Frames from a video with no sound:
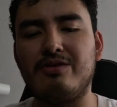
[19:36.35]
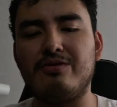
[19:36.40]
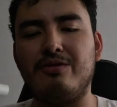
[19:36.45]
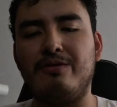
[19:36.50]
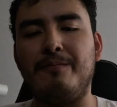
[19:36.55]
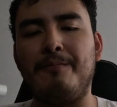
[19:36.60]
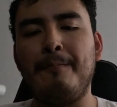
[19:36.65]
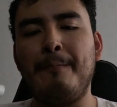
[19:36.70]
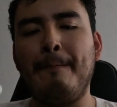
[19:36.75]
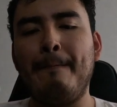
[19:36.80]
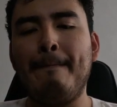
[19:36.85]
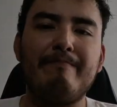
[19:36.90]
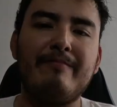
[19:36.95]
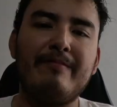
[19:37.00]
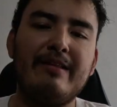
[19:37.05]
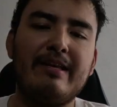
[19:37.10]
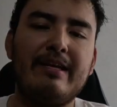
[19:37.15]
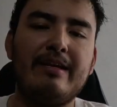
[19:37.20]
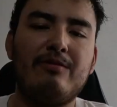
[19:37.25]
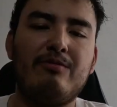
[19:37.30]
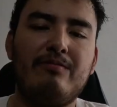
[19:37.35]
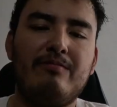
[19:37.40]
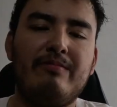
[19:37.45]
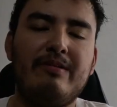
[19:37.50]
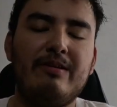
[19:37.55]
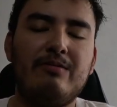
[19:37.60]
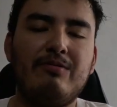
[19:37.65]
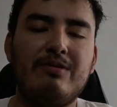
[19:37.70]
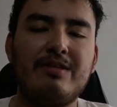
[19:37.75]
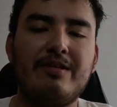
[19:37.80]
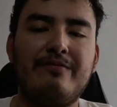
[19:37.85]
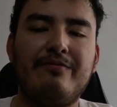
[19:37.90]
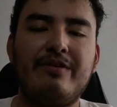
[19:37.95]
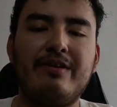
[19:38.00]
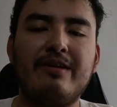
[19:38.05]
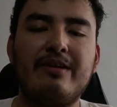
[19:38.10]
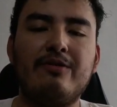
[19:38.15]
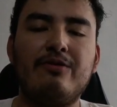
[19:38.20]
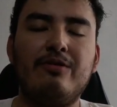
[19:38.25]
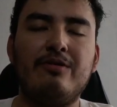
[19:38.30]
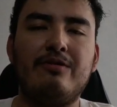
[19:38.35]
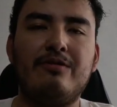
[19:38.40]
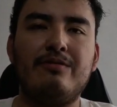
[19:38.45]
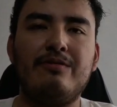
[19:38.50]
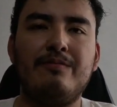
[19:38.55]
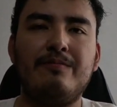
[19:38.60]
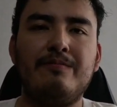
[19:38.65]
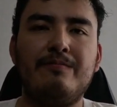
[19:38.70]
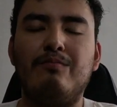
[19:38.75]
So it was a very good